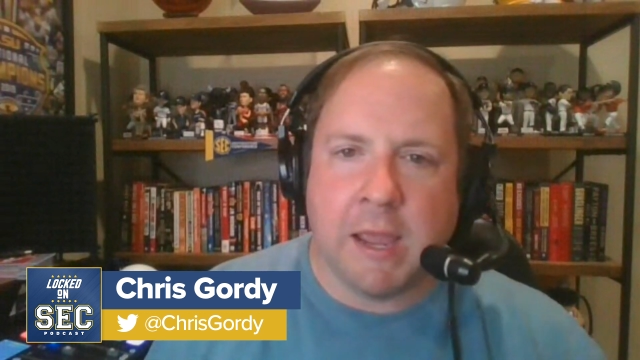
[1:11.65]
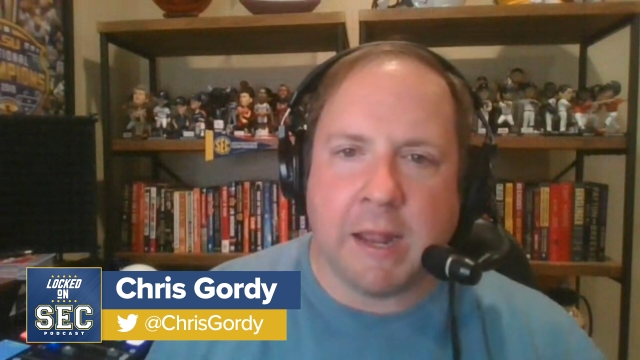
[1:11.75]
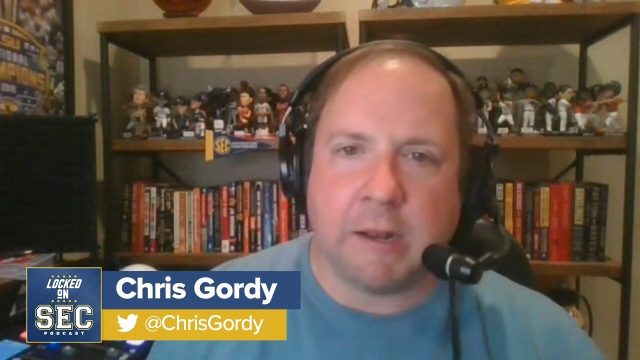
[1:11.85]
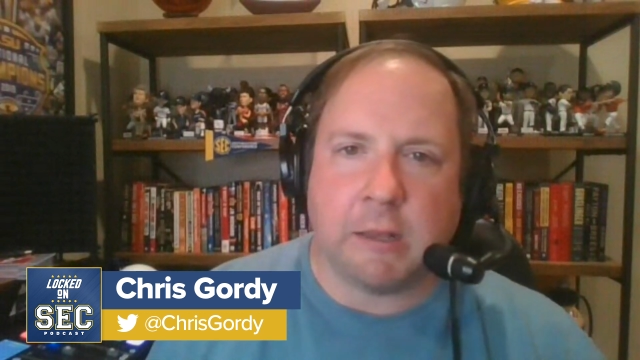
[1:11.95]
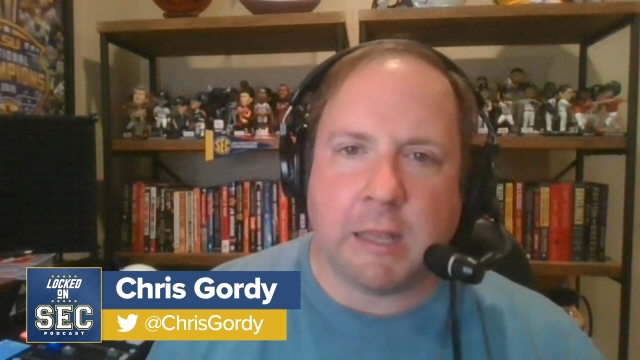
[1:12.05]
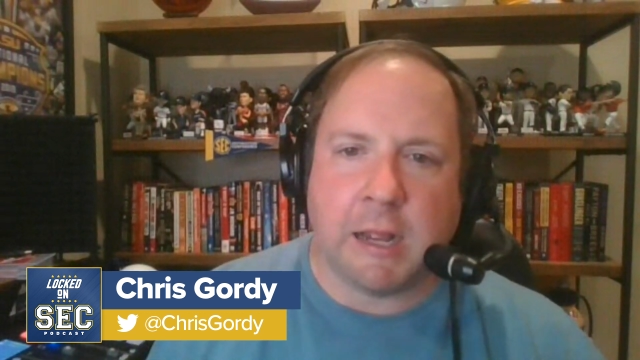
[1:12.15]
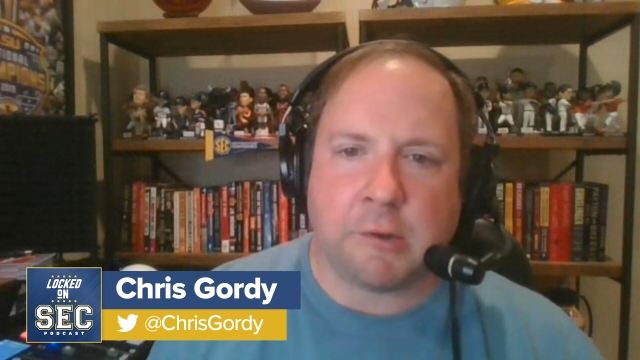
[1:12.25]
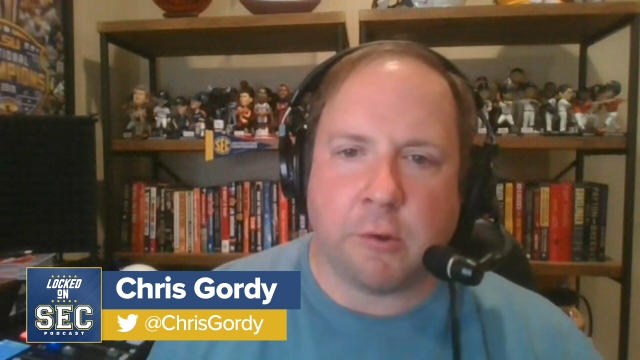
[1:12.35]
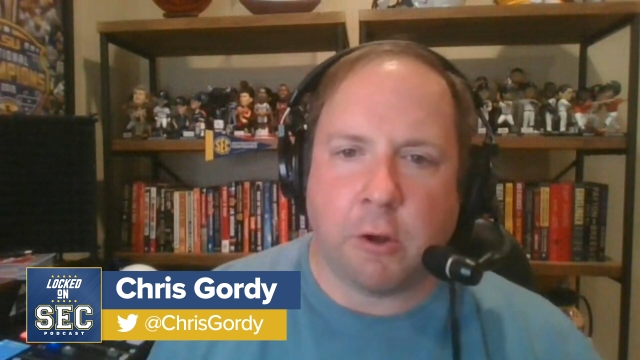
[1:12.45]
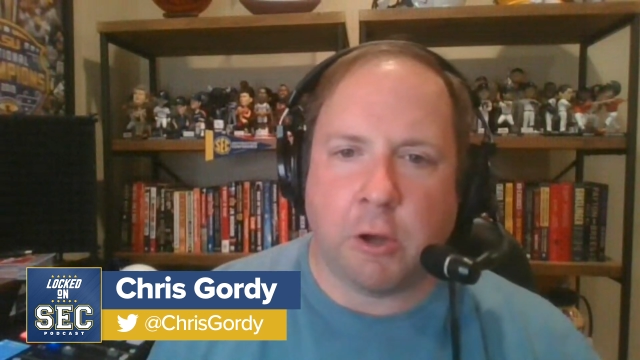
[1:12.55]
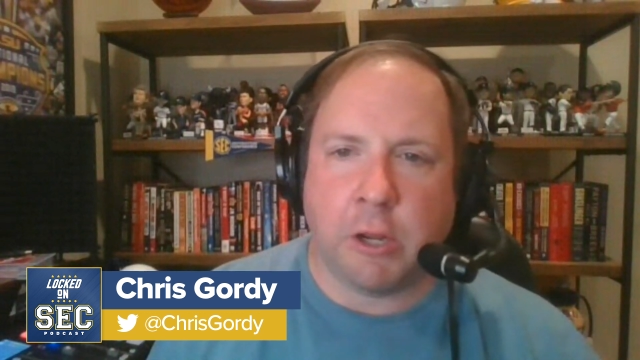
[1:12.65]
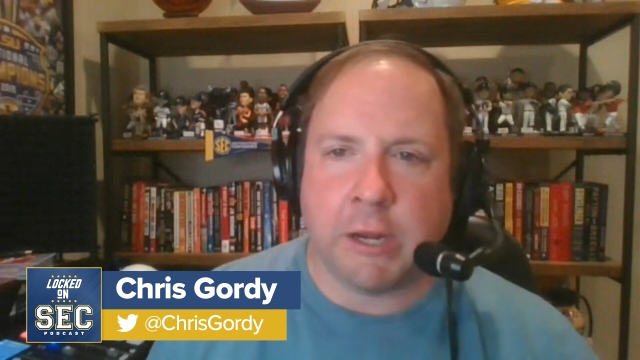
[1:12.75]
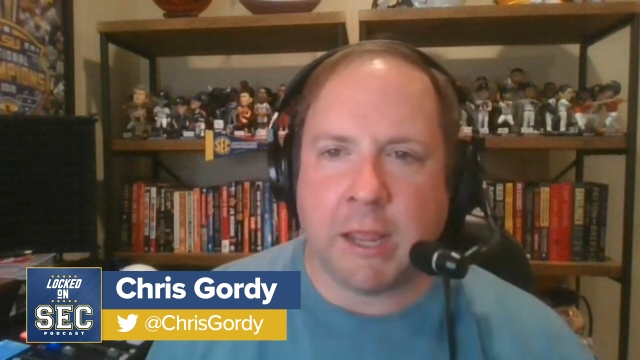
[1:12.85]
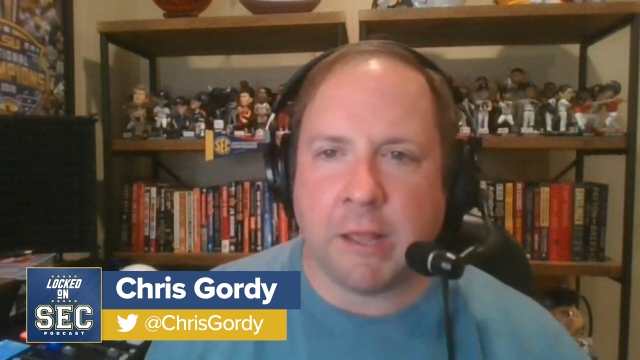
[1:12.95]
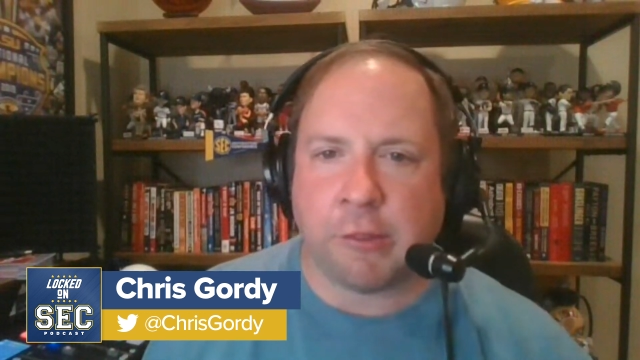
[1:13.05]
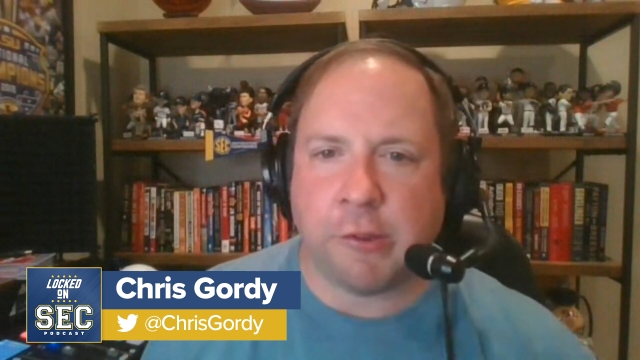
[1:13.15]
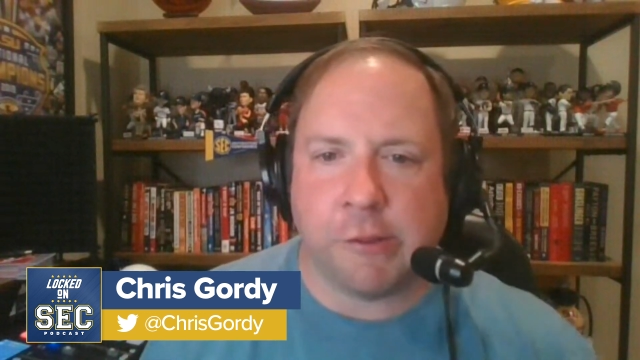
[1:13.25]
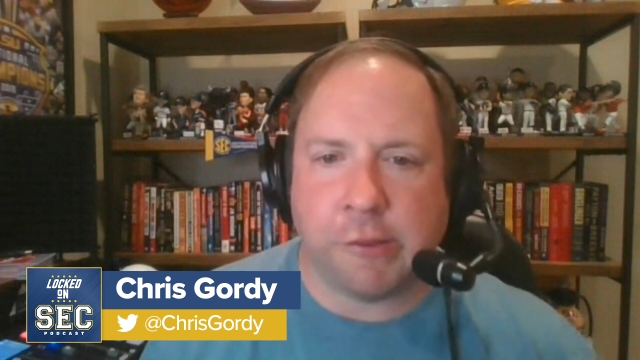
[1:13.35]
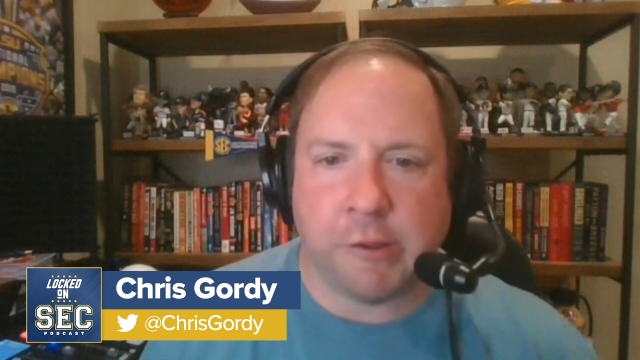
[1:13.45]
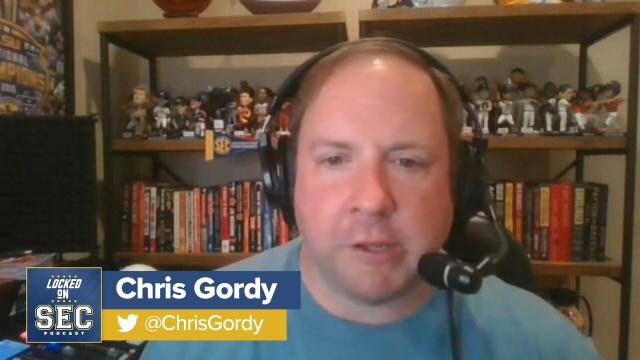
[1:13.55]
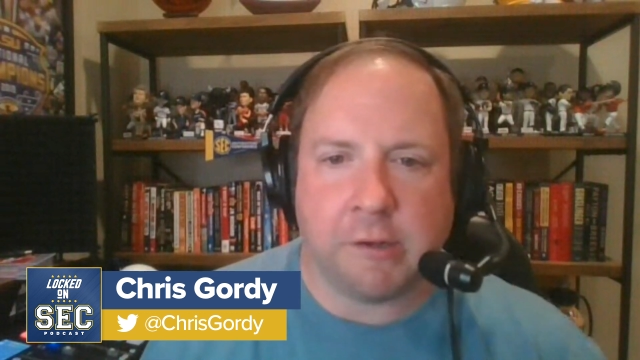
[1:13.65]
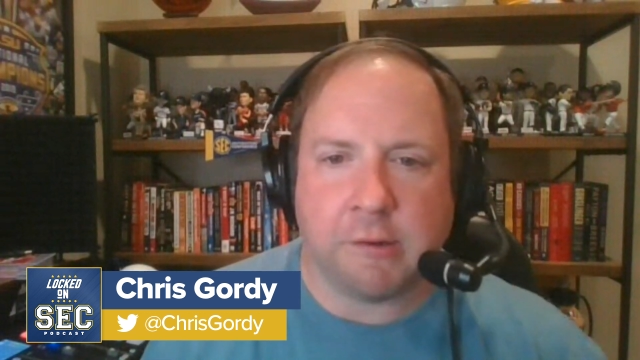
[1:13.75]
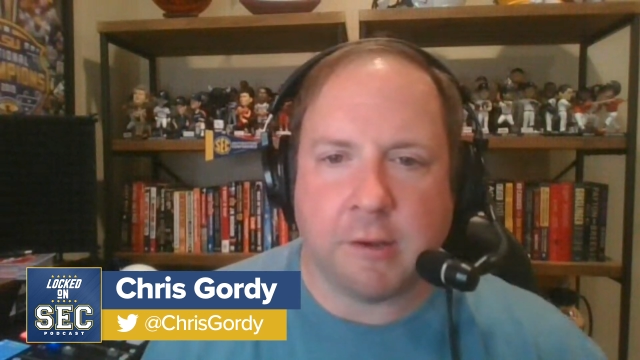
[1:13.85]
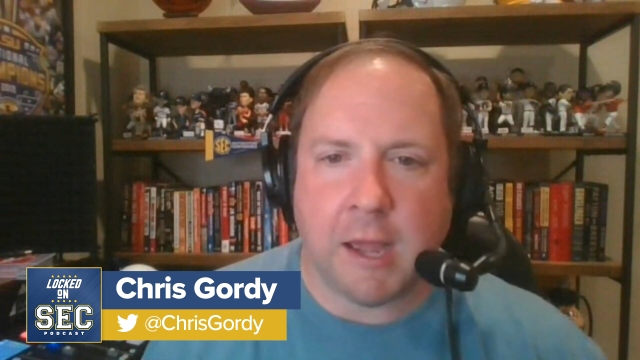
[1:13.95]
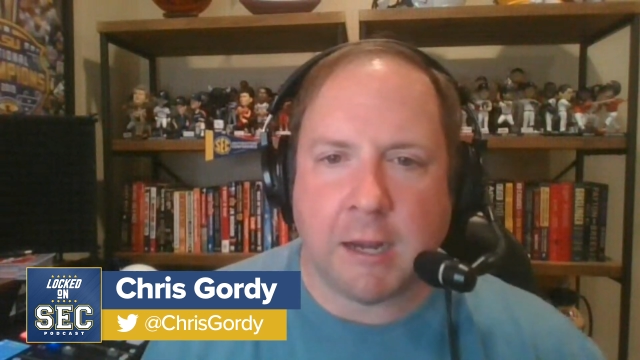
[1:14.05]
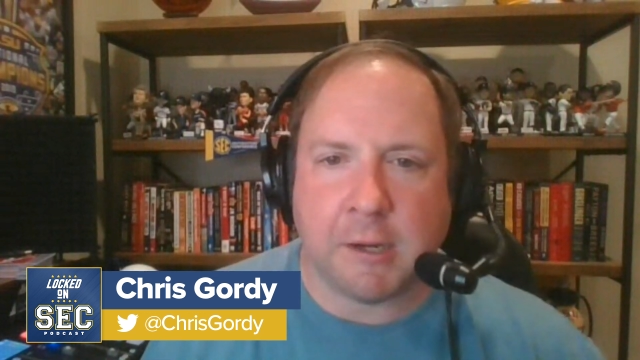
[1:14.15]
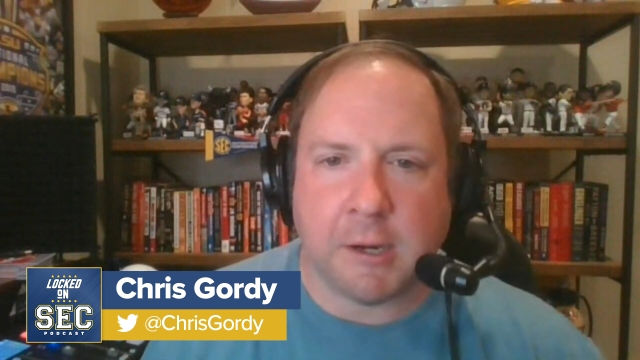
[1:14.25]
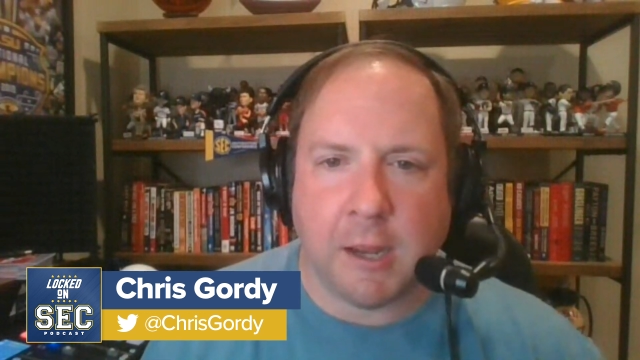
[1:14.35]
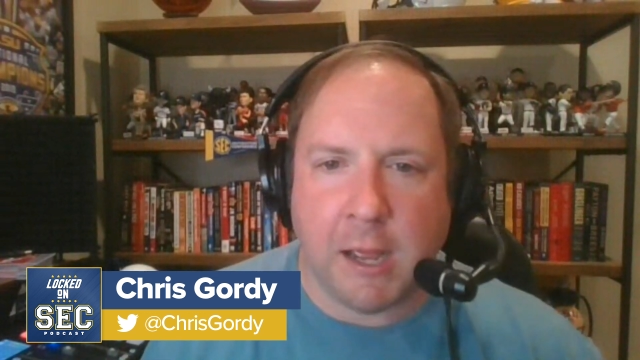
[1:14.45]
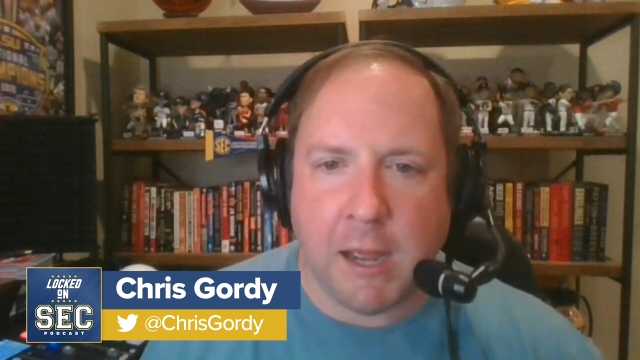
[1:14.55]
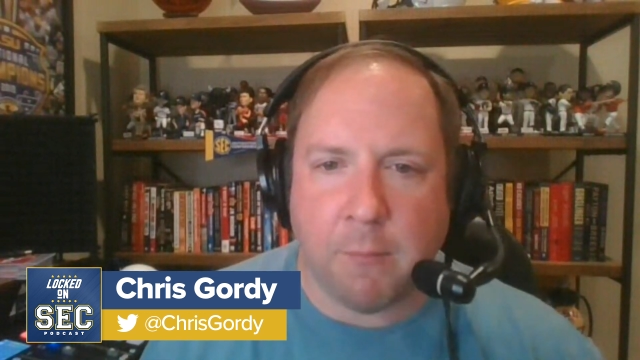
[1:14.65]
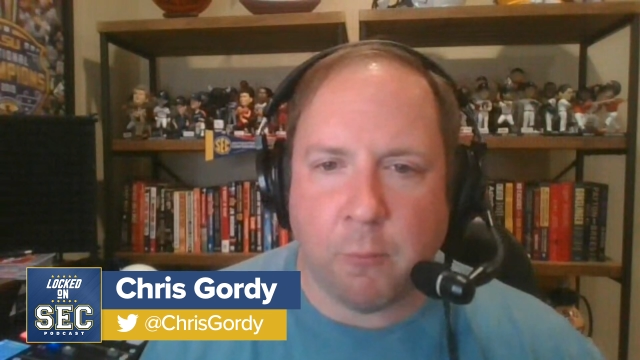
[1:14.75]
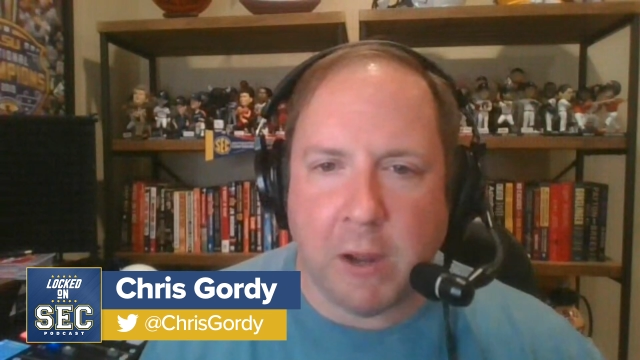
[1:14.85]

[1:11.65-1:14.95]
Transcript: and at lockedonsec.com.